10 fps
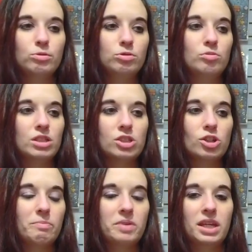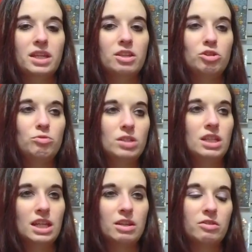You can jump in. You can
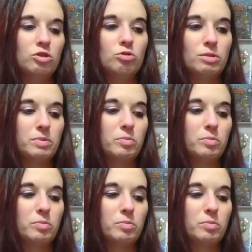be